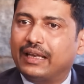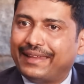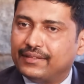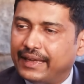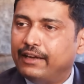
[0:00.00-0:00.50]

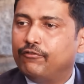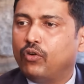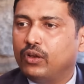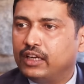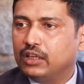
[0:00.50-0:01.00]
less hairy
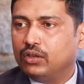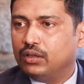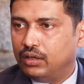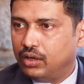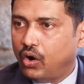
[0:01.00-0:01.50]

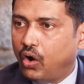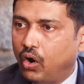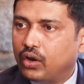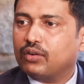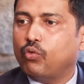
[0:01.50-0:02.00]
follicle
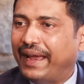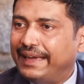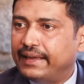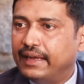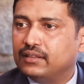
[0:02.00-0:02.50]
or
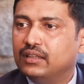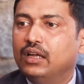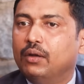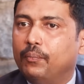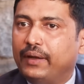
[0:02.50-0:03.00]
white hair,
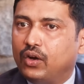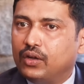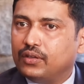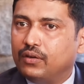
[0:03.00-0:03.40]
because